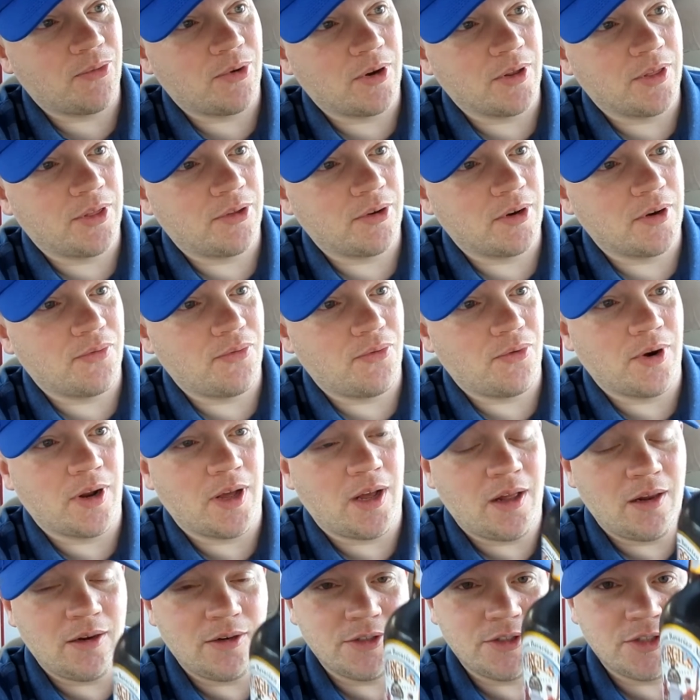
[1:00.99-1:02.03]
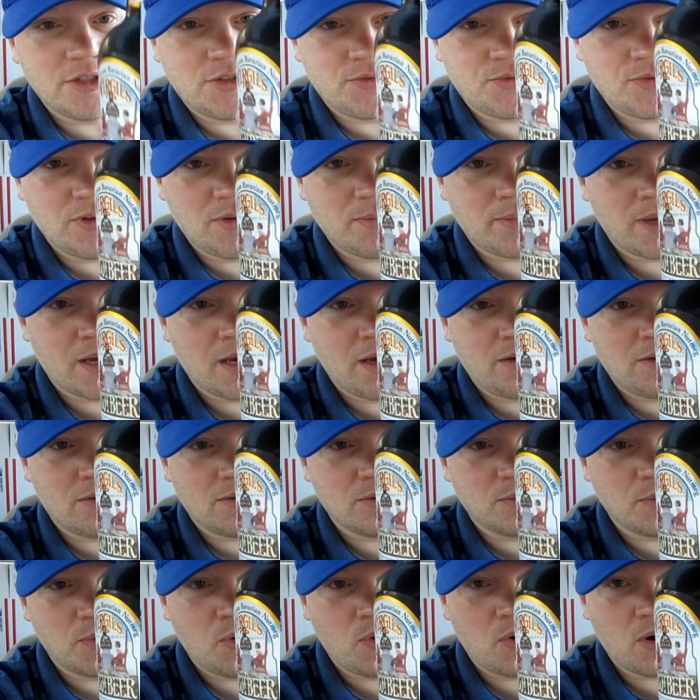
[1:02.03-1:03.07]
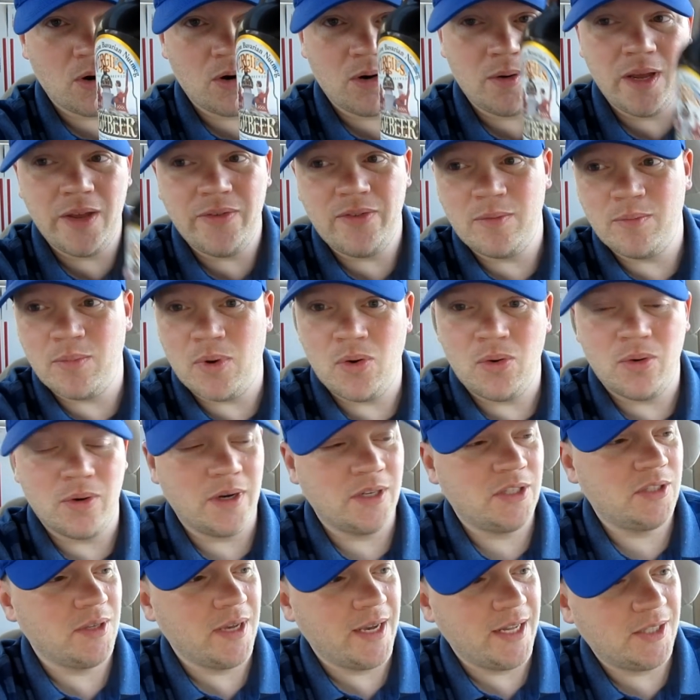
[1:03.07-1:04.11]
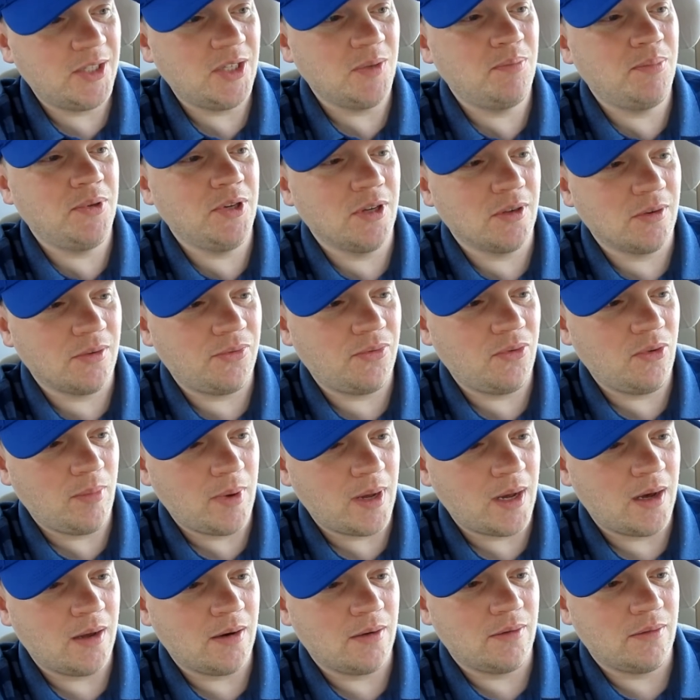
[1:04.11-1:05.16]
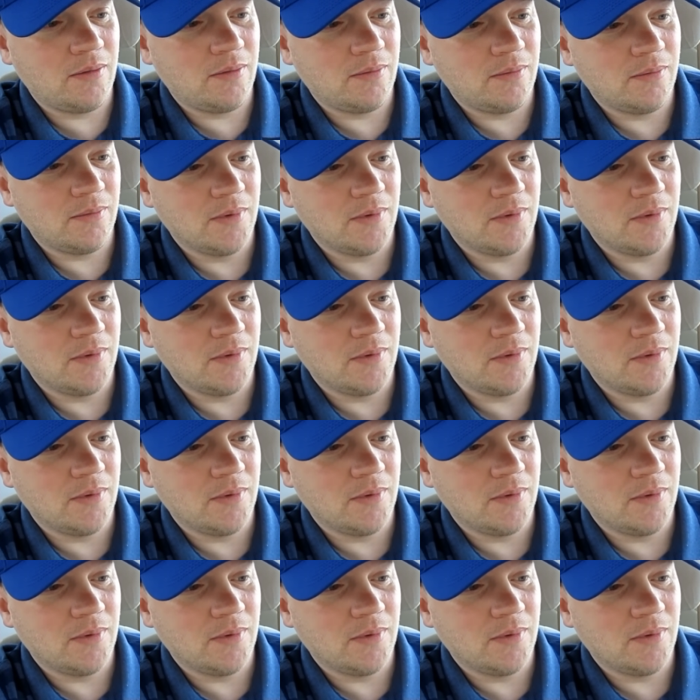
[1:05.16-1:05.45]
worth $3 or $4 just for the bottle or more or even more. It's a beautiful bottle.